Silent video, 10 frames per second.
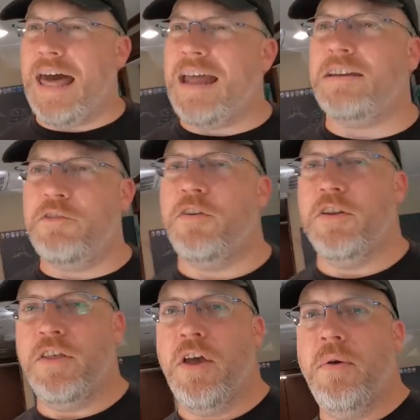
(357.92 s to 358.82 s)
lot
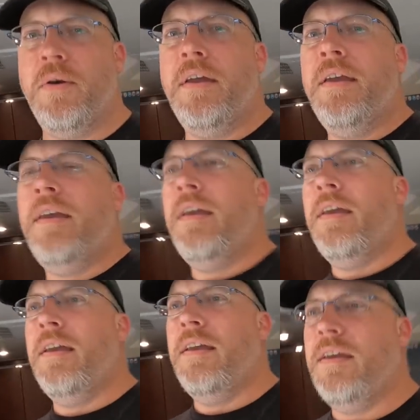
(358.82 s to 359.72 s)
different though.
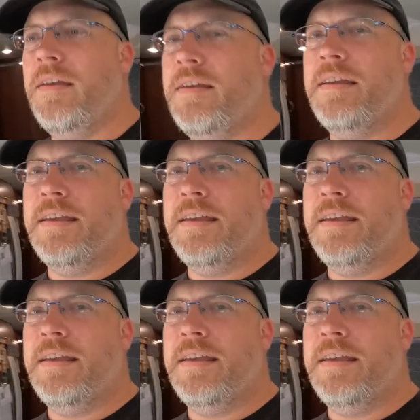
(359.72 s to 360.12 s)
That's what I was